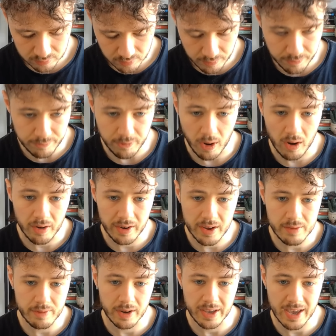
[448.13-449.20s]

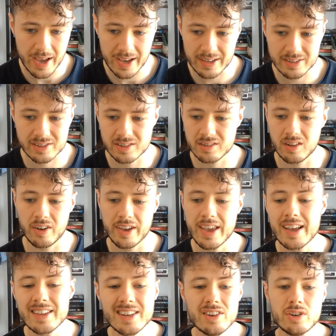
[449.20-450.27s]
5, I guess.
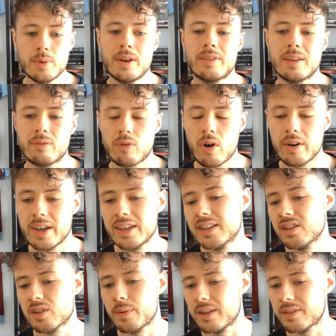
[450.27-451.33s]
He didn't do anything right. He
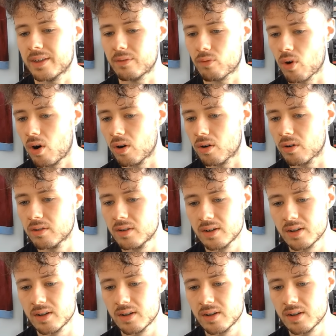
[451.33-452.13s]
didn't do anything wrong.